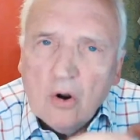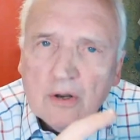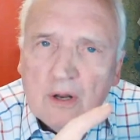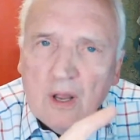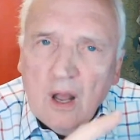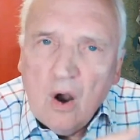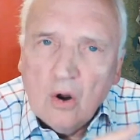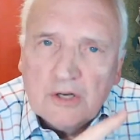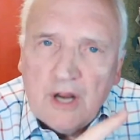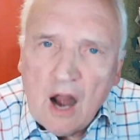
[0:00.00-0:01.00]
on
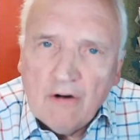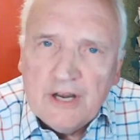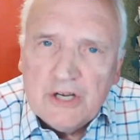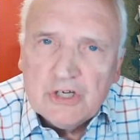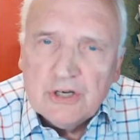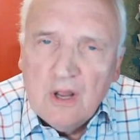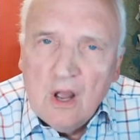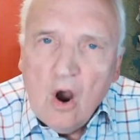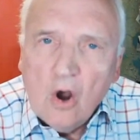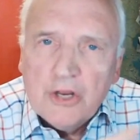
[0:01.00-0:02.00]
courage,
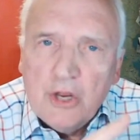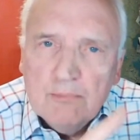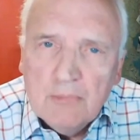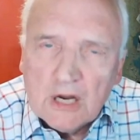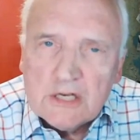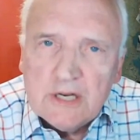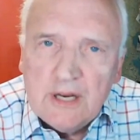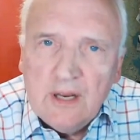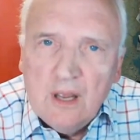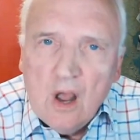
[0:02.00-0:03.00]
on
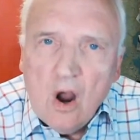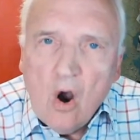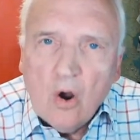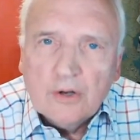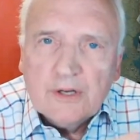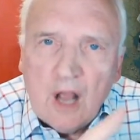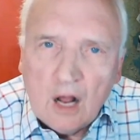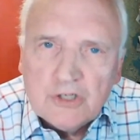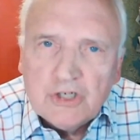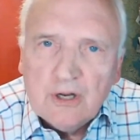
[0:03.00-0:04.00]
humility, on
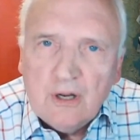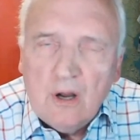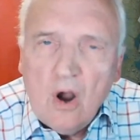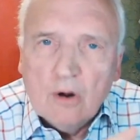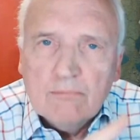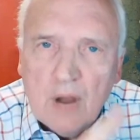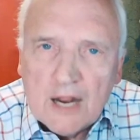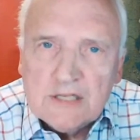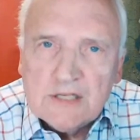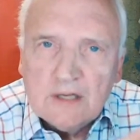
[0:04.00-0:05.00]
culture, on
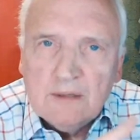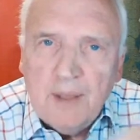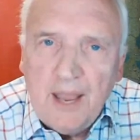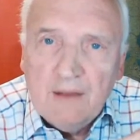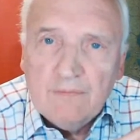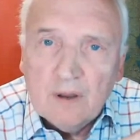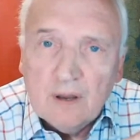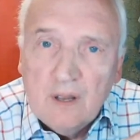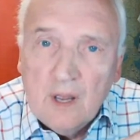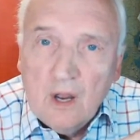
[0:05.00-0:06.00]
mindset and
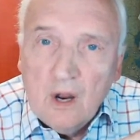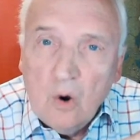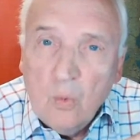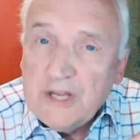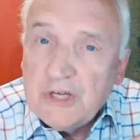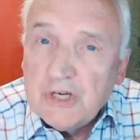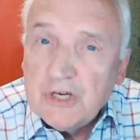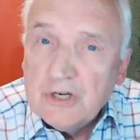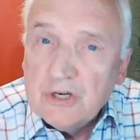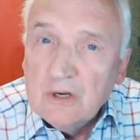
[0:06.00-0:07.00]
behavior,
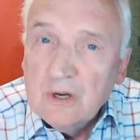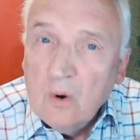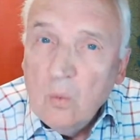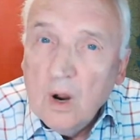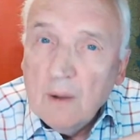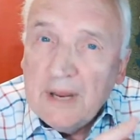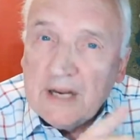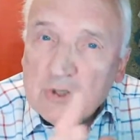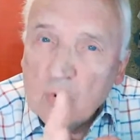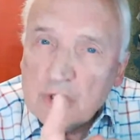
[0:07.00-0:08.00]
which were
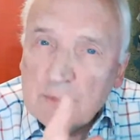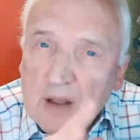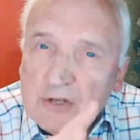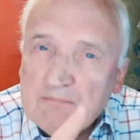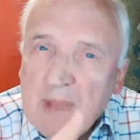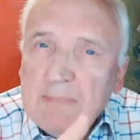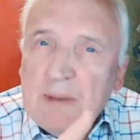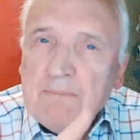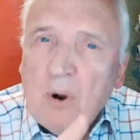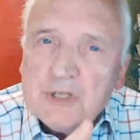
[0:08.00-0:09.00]
being talked about as
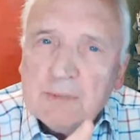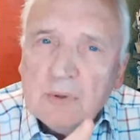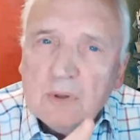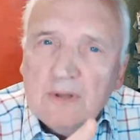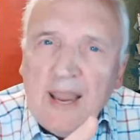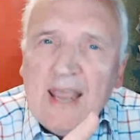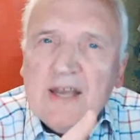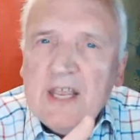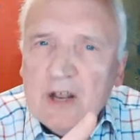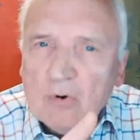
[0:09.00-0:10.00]
maybe possible
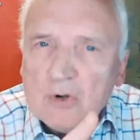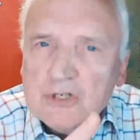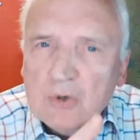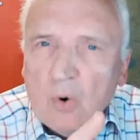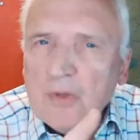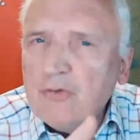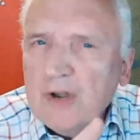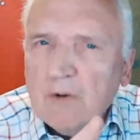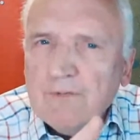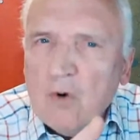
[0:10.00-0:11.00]
in a year or two or
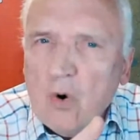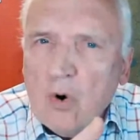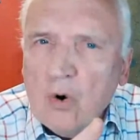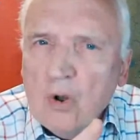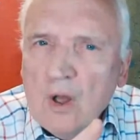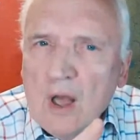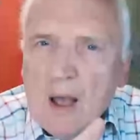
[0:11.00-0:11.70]
three or four.